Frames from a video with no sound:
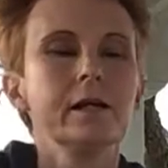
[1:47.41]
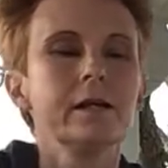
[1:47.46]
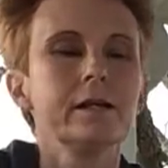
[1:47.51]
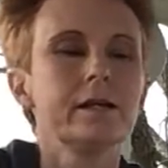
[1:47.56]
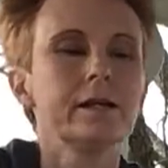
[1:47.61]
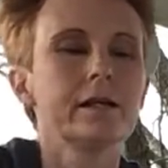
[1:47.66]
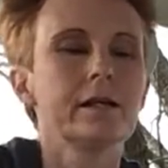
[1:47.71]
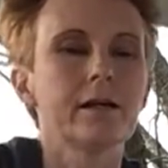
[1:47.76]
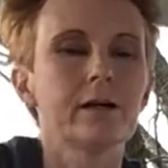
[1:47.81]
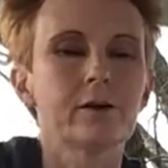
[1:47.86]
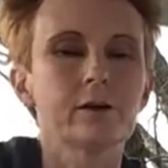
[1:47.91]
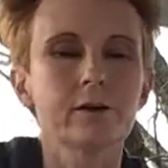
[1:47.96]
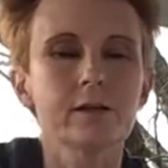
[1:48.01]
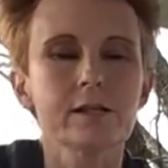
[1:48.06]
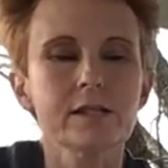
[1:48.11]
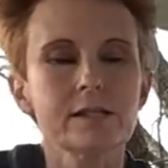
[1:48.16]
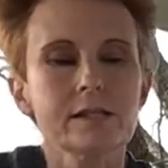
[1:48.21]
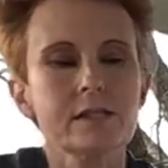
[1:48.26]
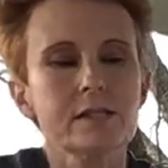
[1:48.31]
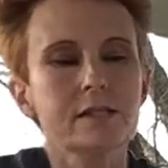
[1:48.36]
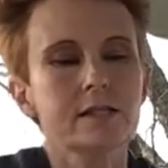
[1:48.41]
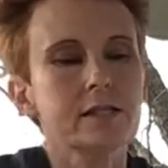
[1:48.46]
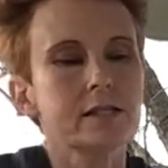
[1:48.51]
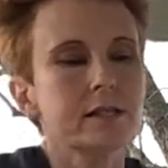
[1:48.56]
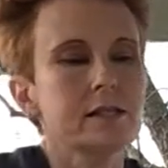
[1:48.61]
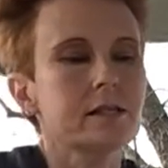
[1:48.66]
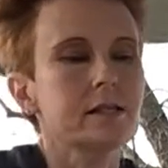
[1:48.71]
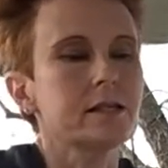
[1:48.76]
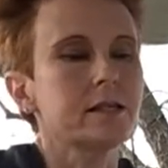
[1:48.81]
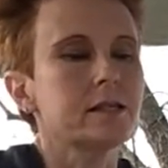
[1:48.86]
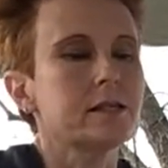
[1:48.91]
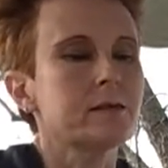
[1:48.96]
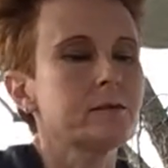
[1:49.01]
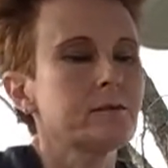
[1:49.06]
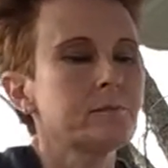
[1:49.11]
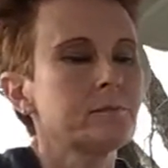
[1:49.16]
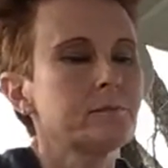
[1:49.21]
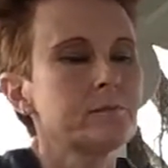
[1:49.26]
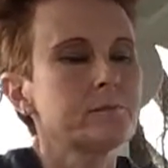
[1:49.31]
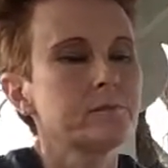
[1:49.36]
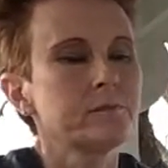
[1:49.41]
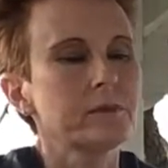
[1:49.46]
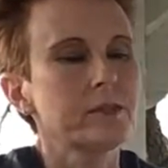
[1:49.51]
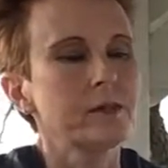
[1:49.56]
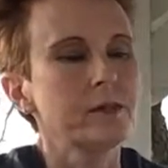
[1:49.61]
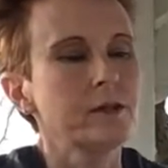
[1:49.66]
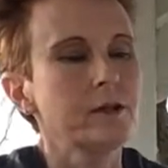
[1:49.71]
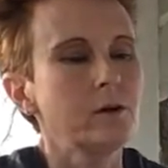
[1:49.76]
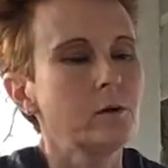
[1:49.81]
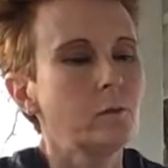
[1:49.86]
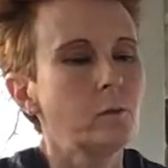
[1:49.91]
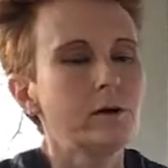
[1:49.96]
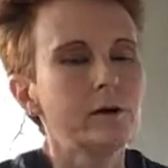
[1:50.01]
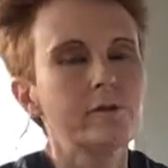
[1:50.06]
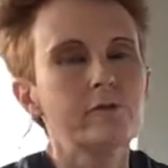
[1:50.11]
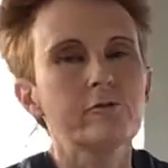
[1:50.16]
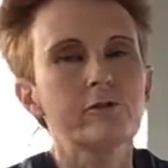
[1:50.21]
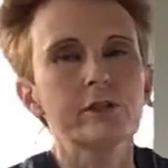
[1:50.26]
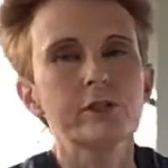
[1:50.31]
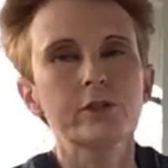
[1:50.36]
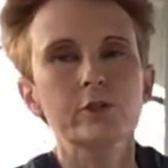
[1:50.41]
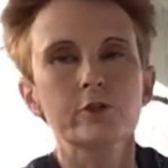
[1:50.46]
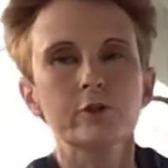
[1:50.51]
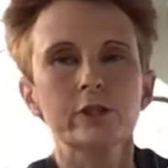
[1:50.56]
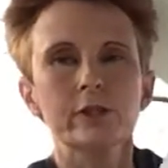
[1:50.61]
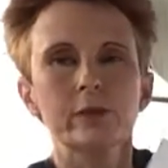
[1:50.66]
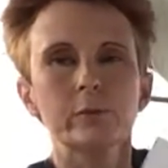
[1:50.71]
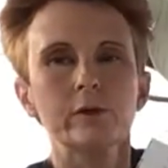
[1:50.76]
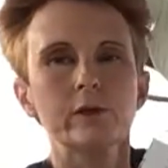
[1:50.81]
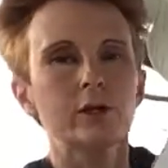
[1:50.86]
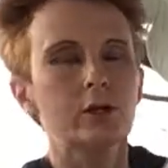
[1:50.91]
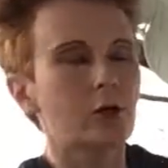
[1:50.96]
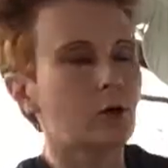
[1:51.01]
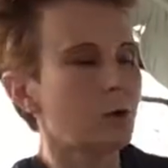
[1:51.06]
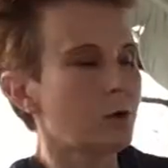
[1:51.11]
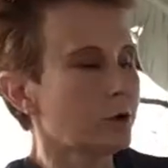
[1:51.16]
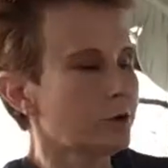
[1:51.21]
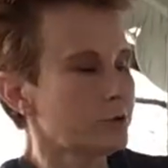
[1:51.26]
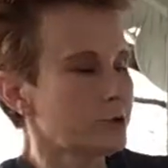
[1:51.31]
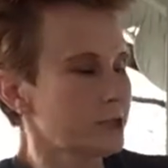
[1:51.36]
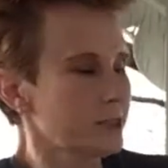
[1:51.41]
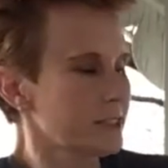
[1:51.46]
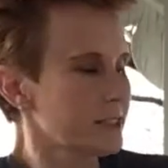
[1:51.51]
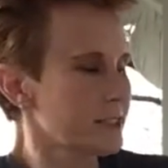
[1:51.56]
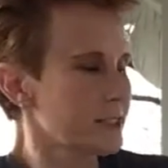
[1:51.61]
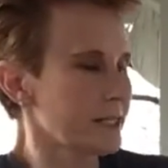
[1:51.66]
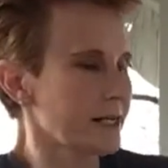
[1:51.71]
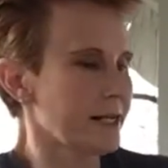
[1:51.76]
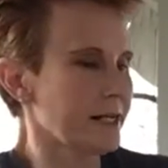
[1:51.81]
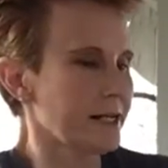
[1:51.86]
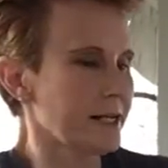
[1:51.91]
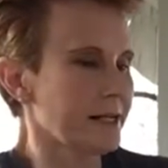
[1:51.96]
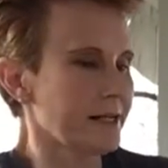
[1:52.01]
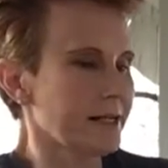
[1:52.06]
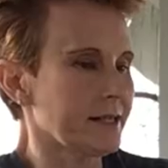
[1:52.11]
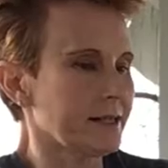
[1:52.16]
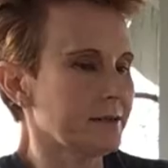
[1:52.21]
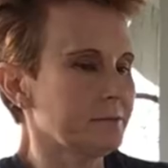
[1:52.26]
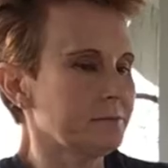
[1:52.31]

Now, let's see. What adventure can we go on today?